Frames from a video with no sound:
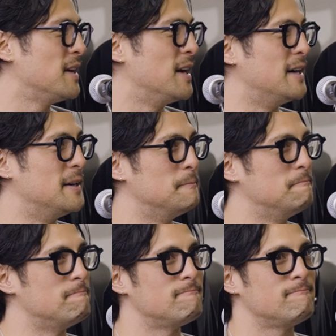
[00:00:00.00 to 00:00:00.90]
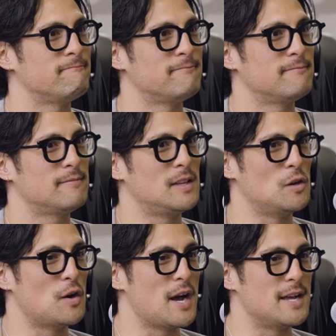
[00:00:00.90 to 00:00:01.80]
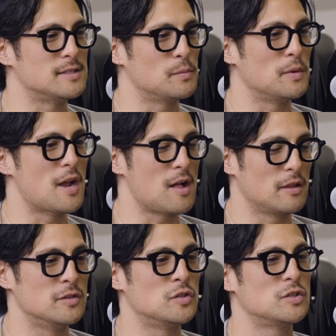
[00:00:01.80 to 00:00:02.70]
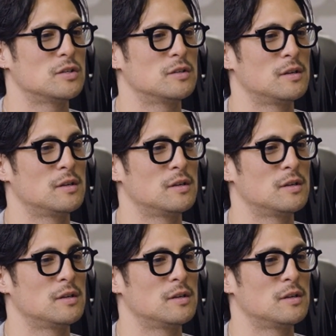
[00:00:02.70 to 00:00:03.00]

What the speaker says: I had some knowledge